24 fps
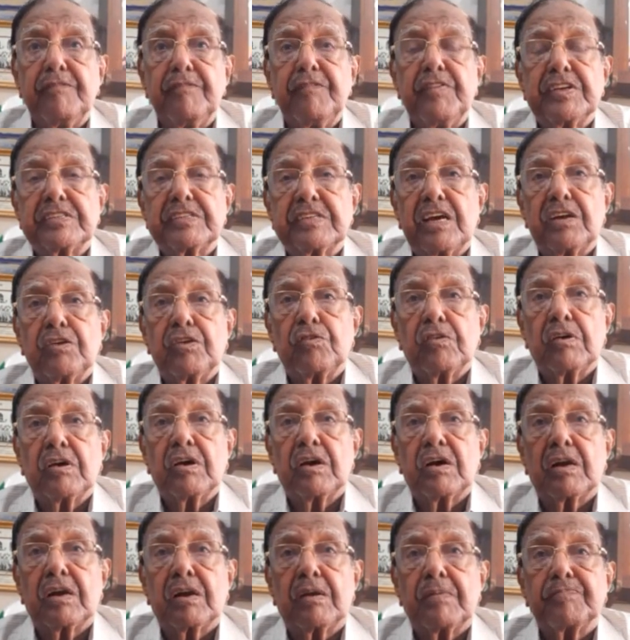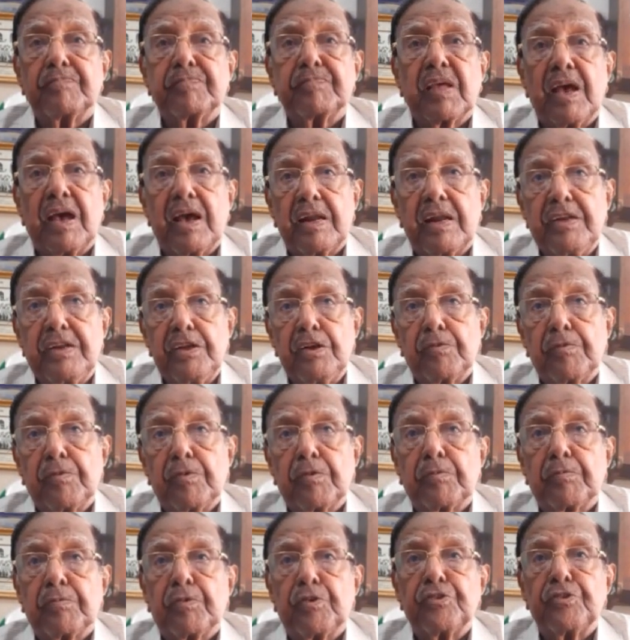which can occur and it
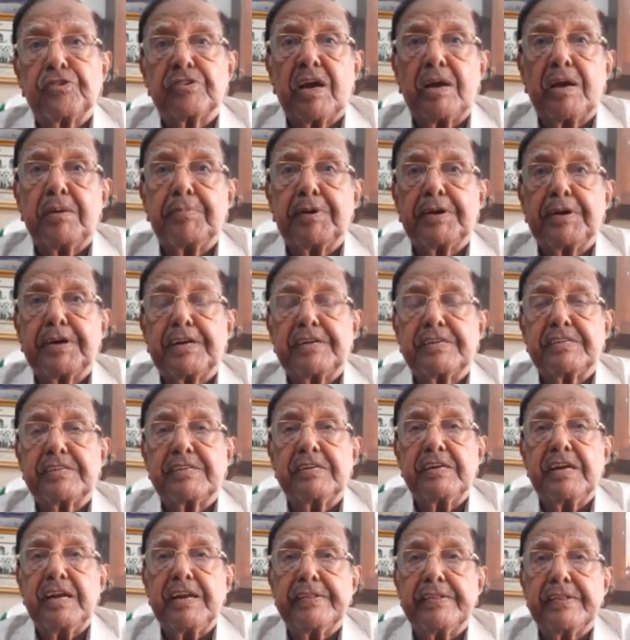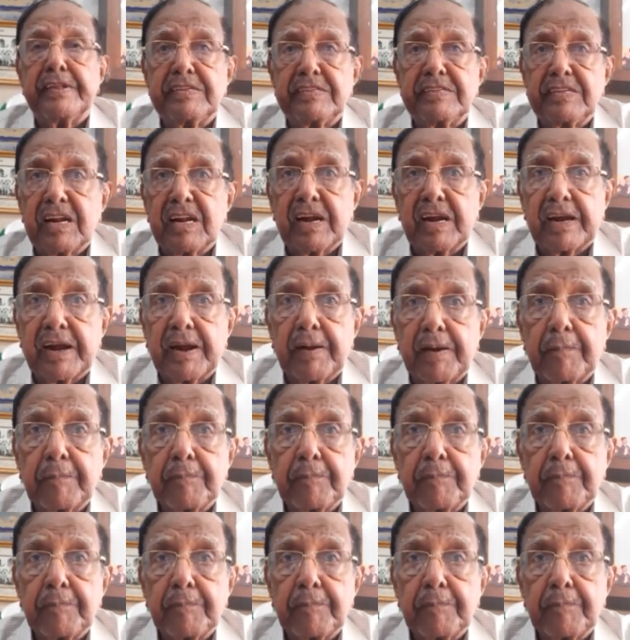will produce hypertension in the children.